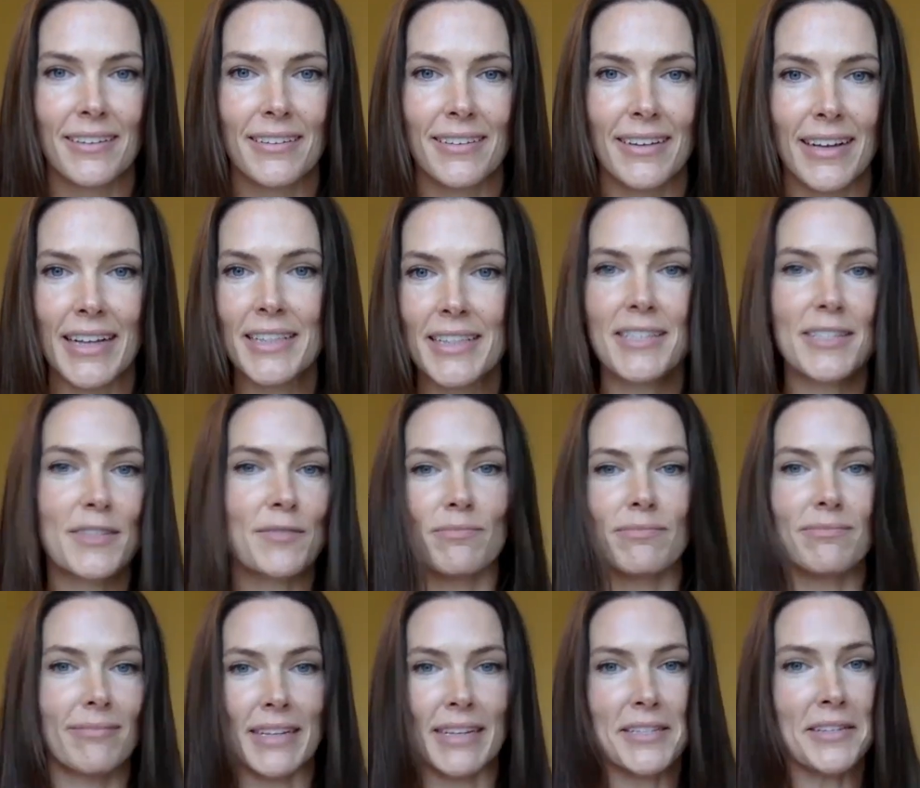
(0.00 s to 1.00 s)
It's
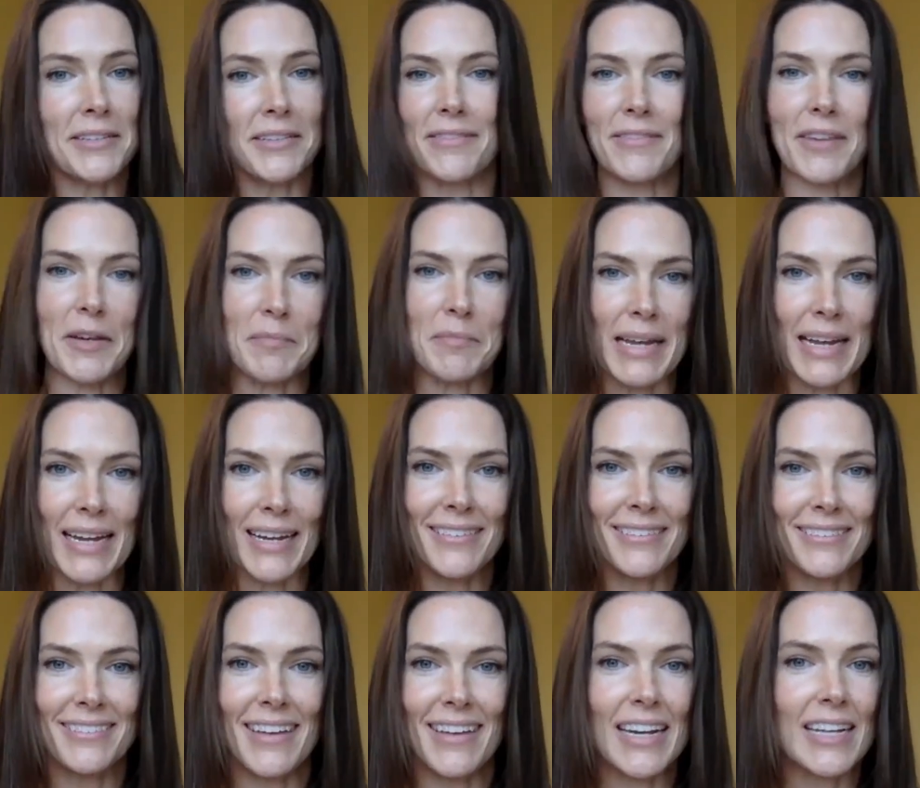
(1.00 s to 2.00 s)
a living being
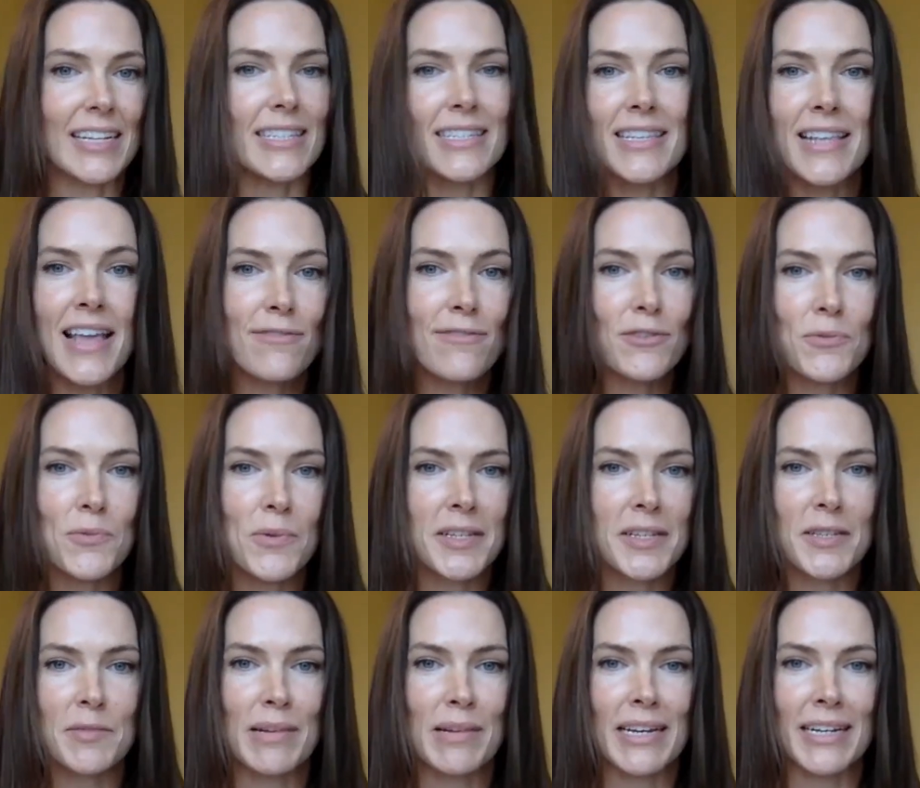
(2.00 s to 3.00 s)
and it's never
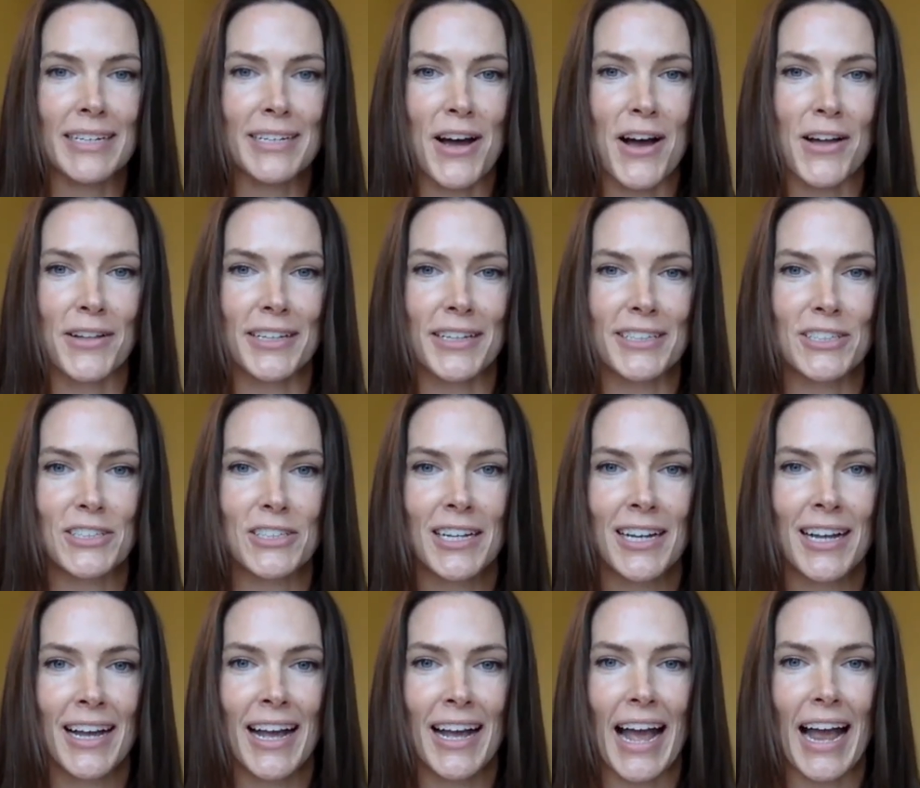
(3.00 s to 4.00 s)
once been acknowledged.
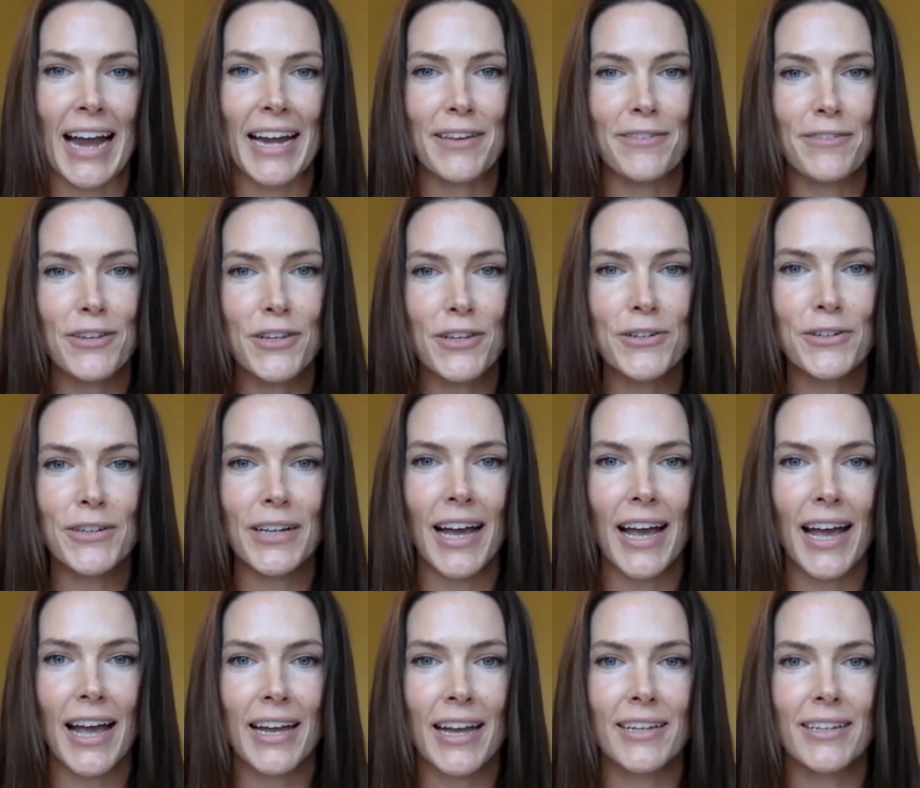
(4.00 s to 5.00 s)
And if you
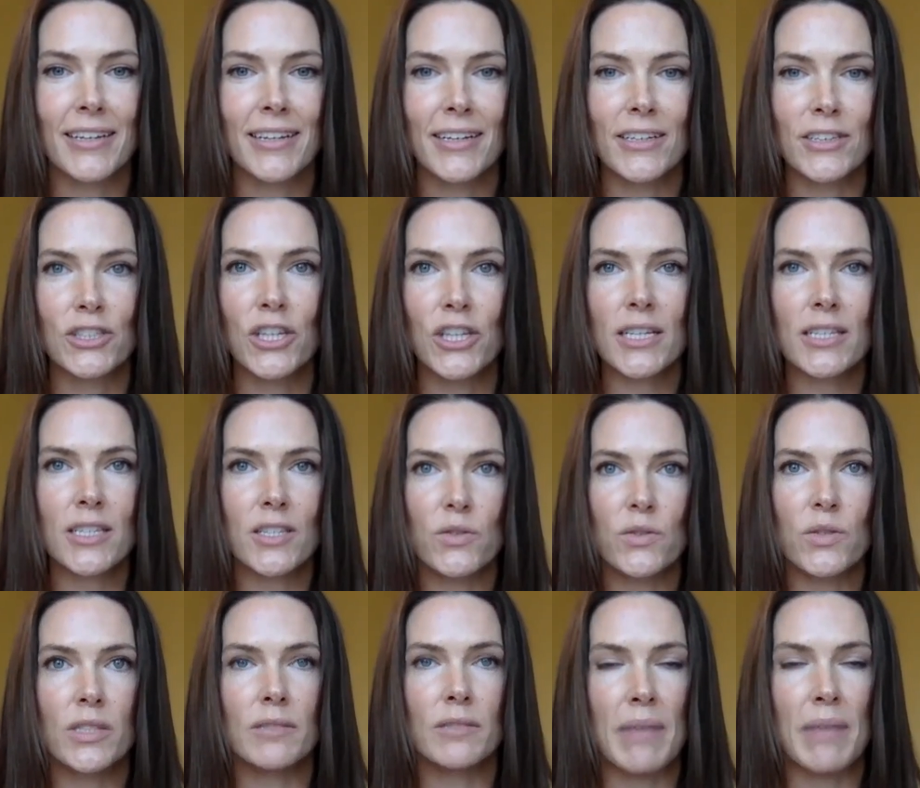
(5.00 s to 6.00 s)
can just
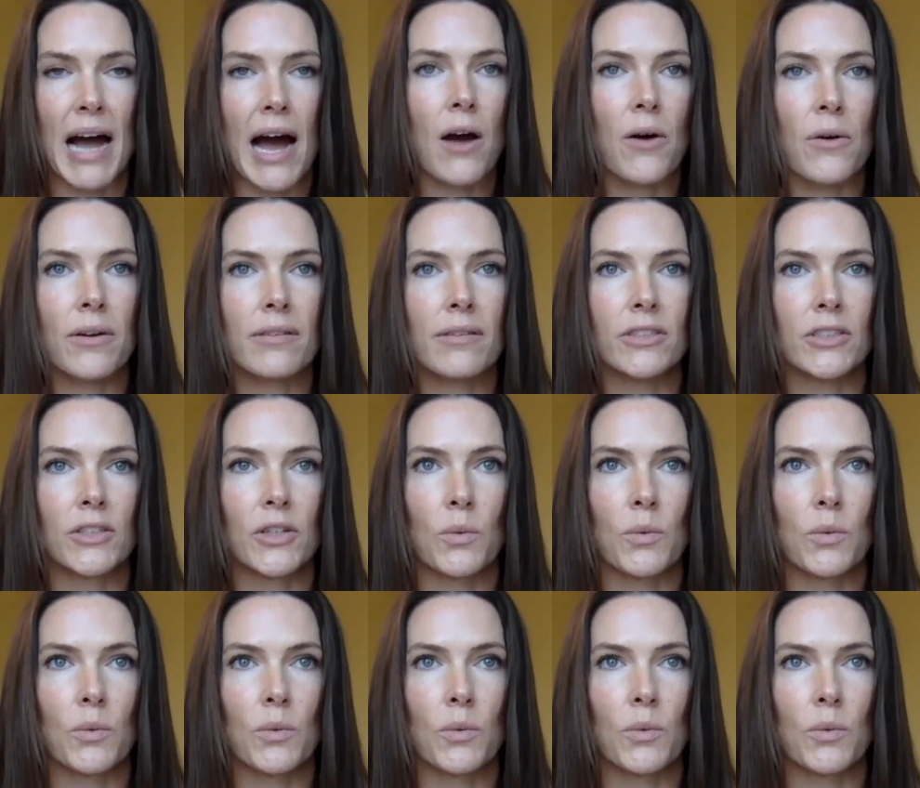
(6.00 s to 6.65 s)
use the power of your